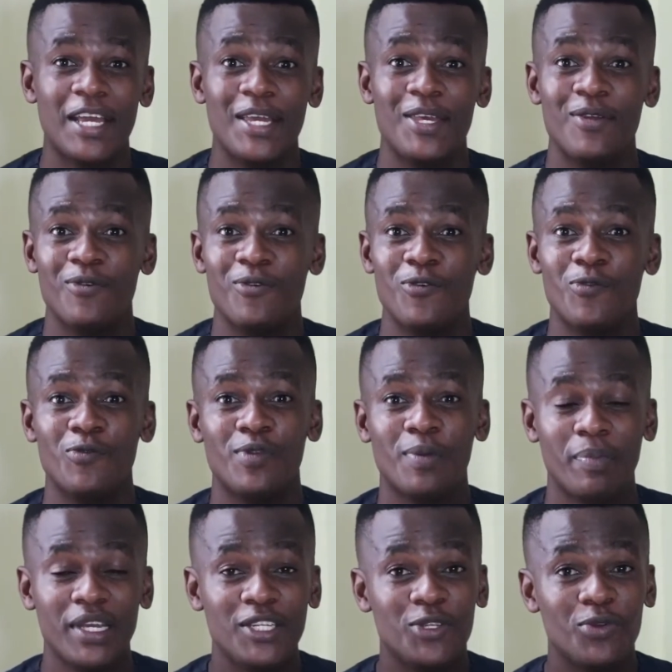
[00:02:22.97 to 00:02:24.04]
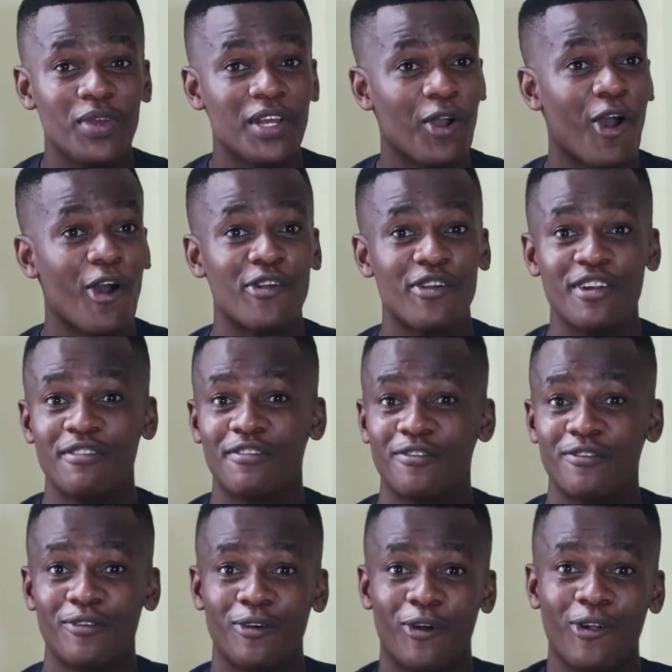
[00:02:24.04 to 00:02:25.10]
you'll be doing ORIF,
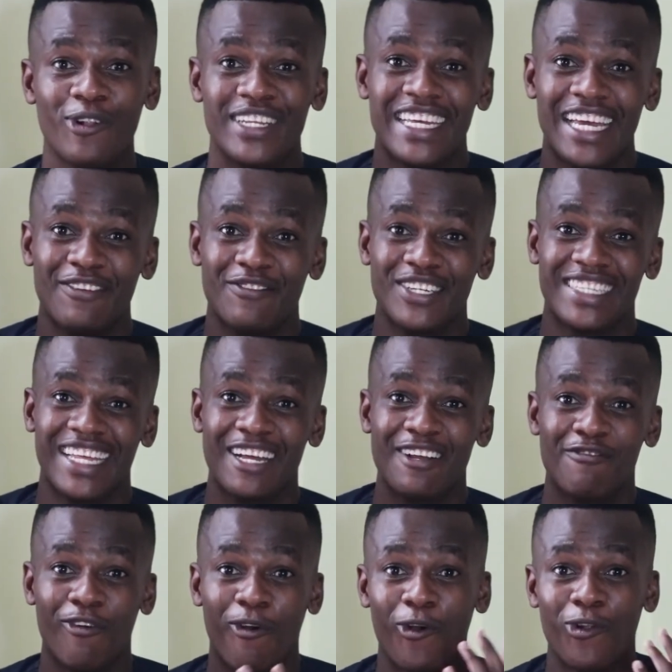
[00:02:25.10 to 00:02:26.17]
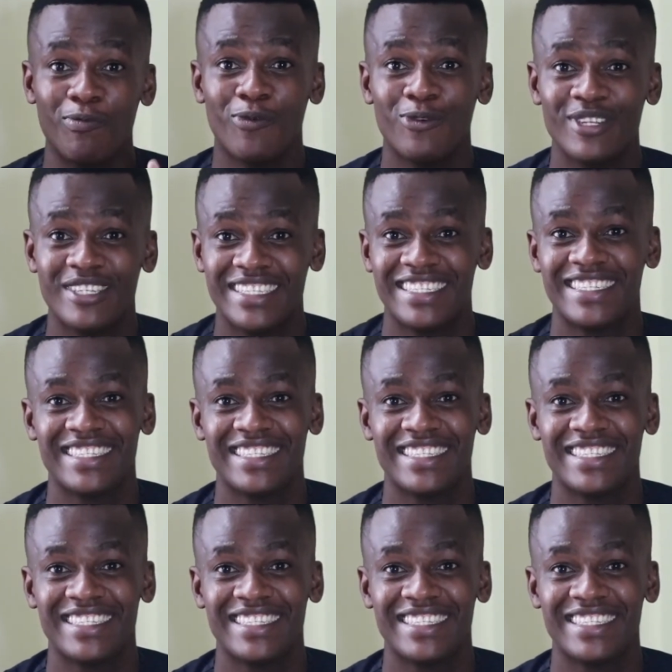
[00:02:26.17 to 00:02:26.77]
holding everything for almost